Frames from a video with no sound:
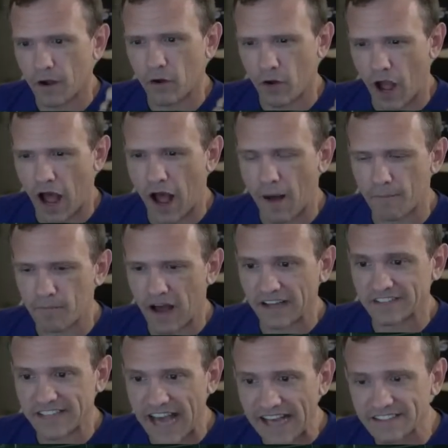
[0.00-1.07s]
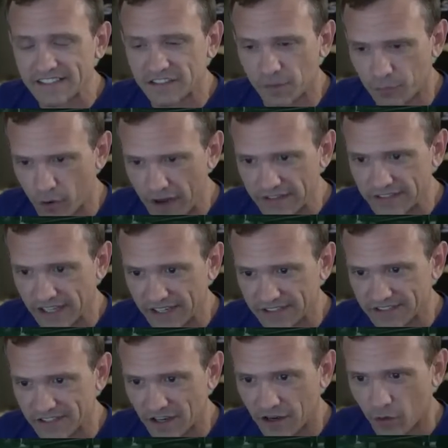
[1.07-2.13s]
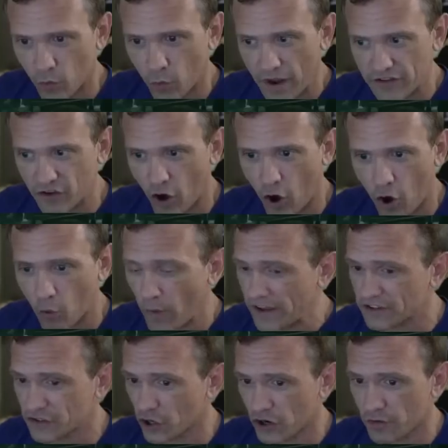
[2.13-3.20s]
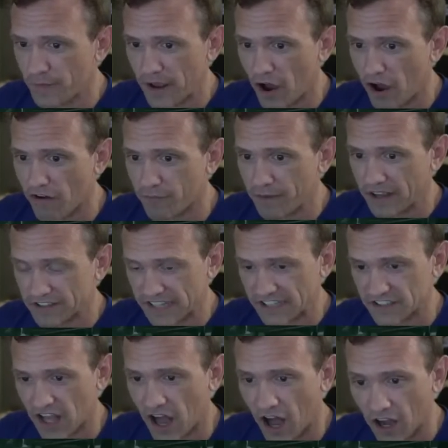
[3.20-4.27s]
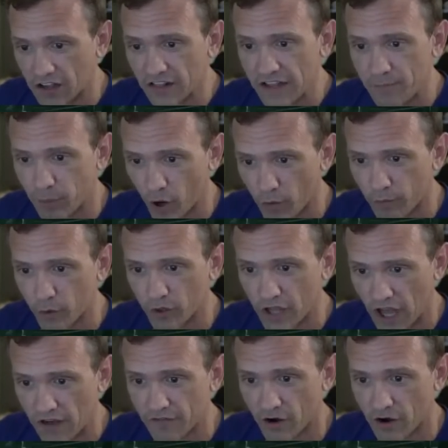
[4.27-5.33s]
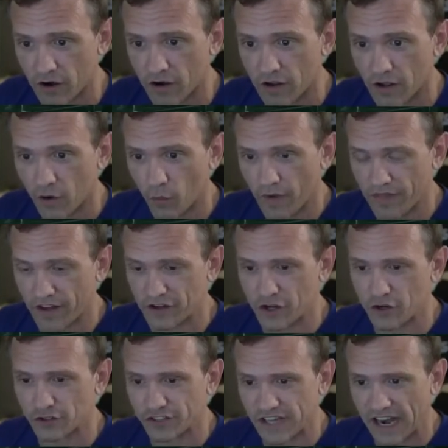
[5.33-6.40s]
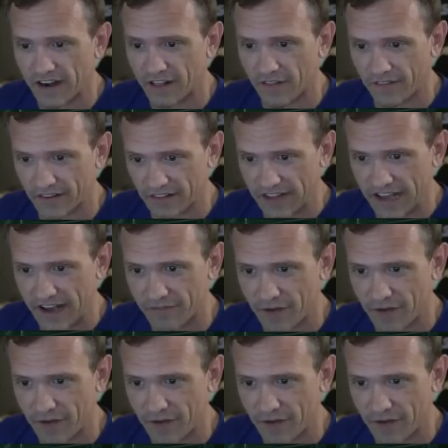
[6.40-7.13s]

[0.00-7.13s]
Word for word: Assassin's Apprentice, which always turned me off because that's ugly purple cover with the dude standing on the cliff.